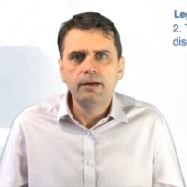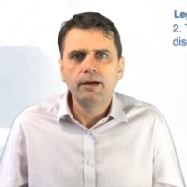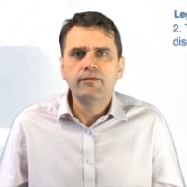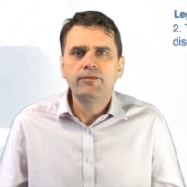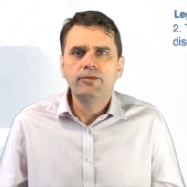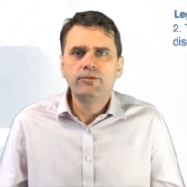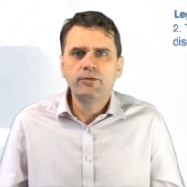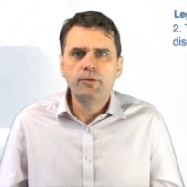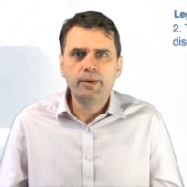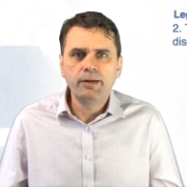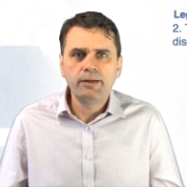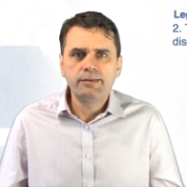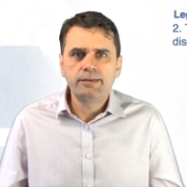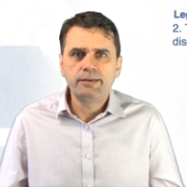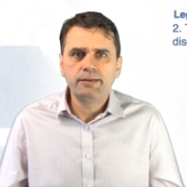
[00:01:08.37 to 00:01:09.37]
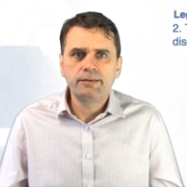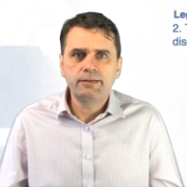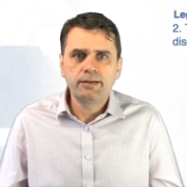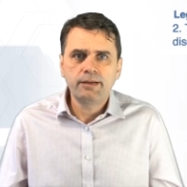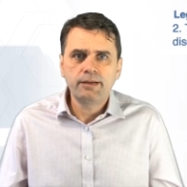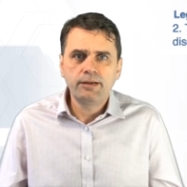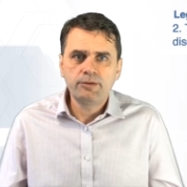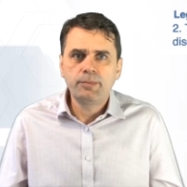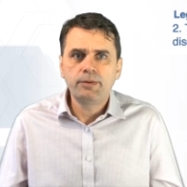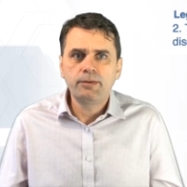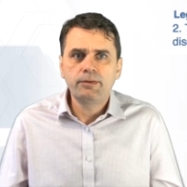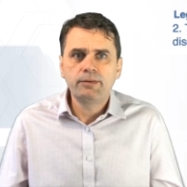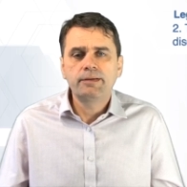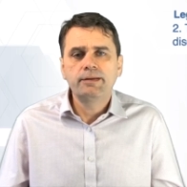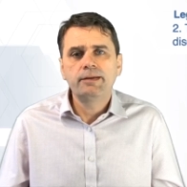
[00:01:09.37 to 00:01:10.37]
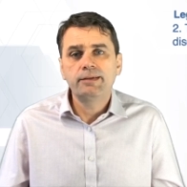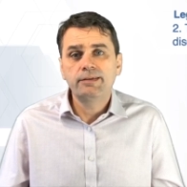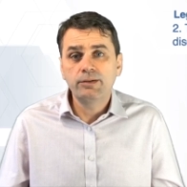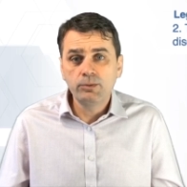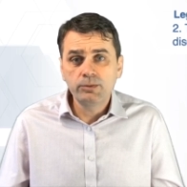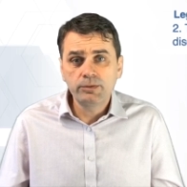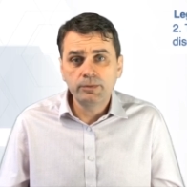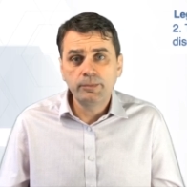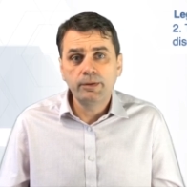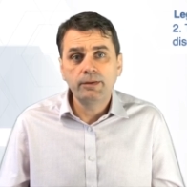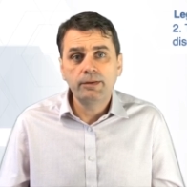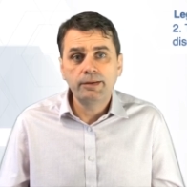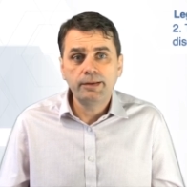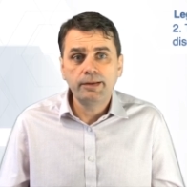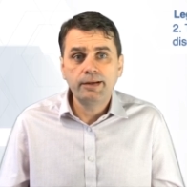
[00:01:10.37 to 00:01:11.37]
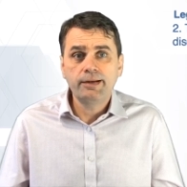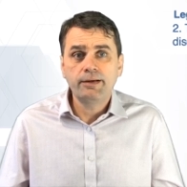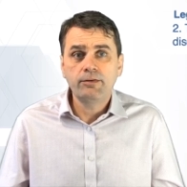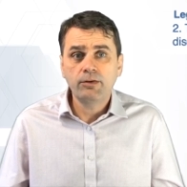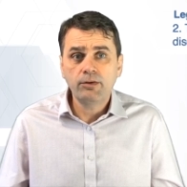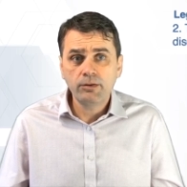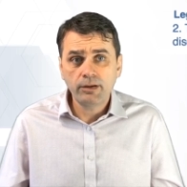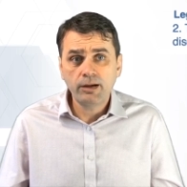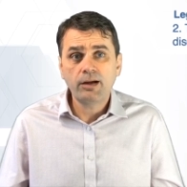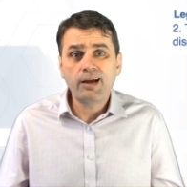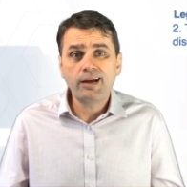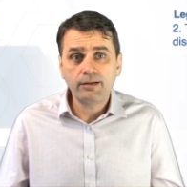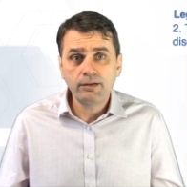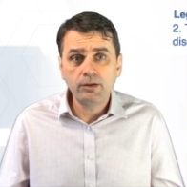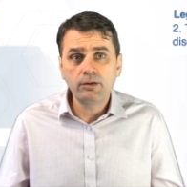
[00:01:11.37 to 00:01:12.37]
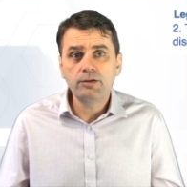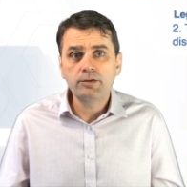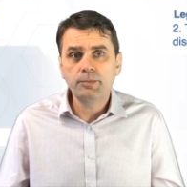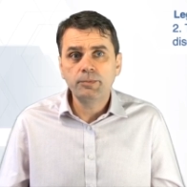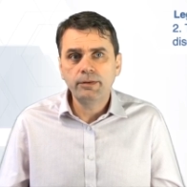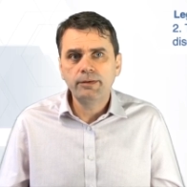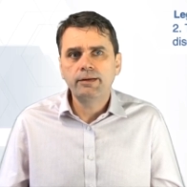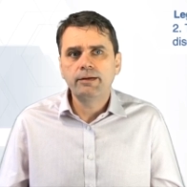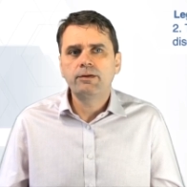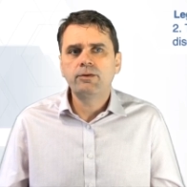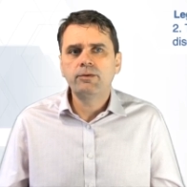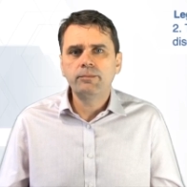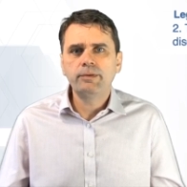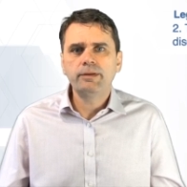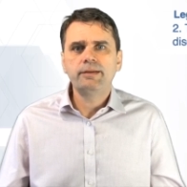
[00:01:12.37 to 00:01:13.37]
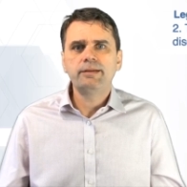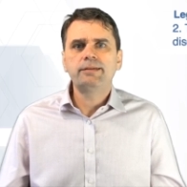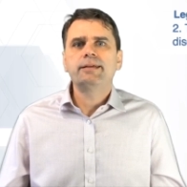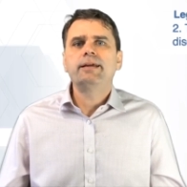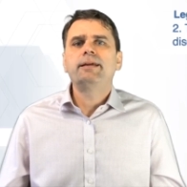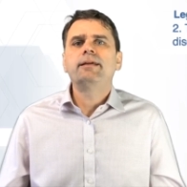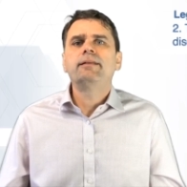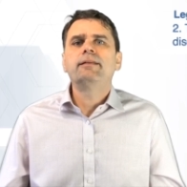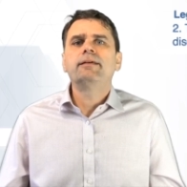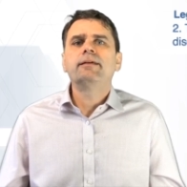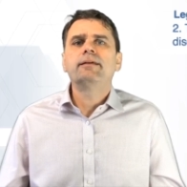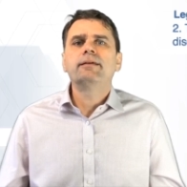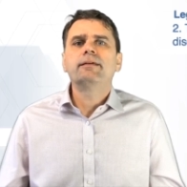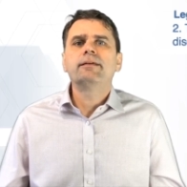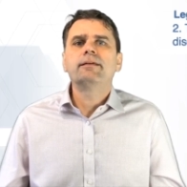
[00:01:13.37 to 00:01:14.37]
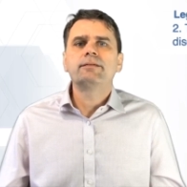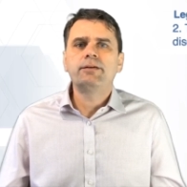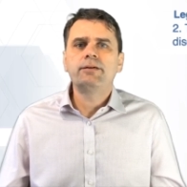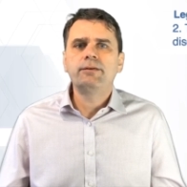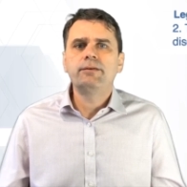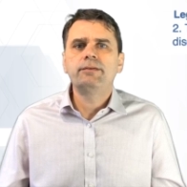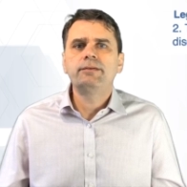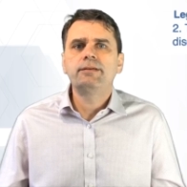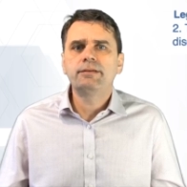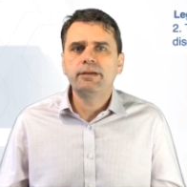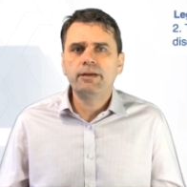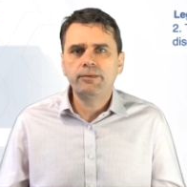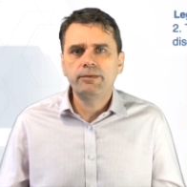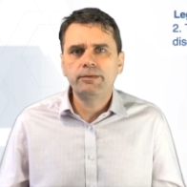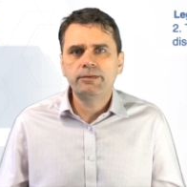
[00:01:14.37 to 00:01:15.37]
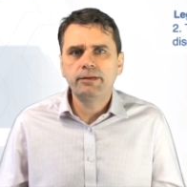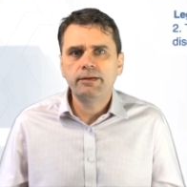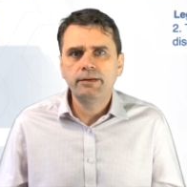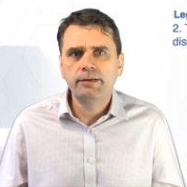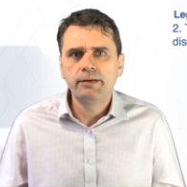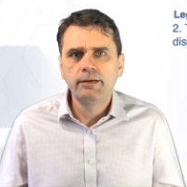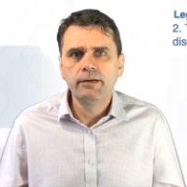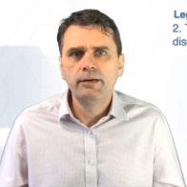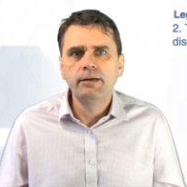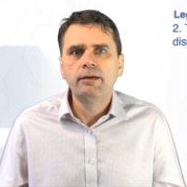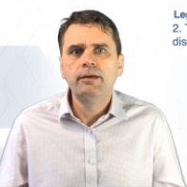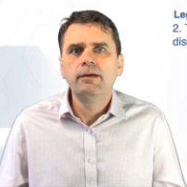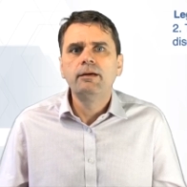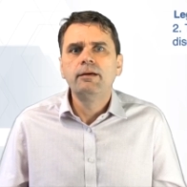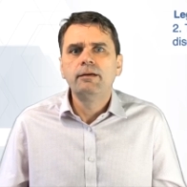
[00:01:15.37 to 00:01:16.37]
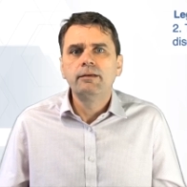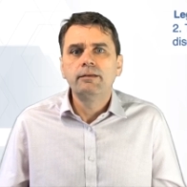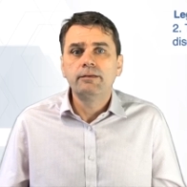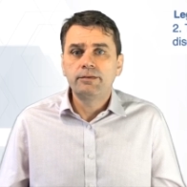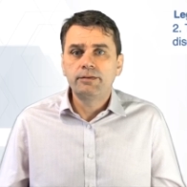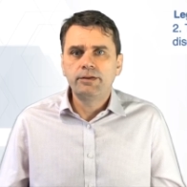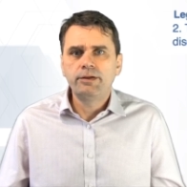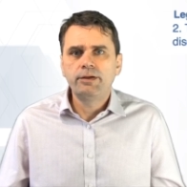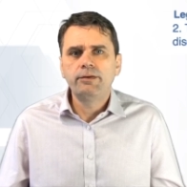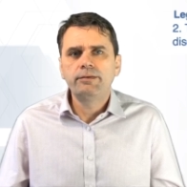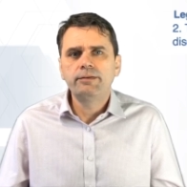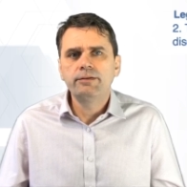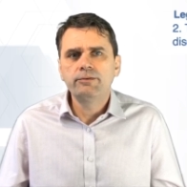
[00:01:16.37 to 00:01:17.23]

A vulnerability disclosure policy is ultimately an acknowledgement that a company is taking their security seriously. The security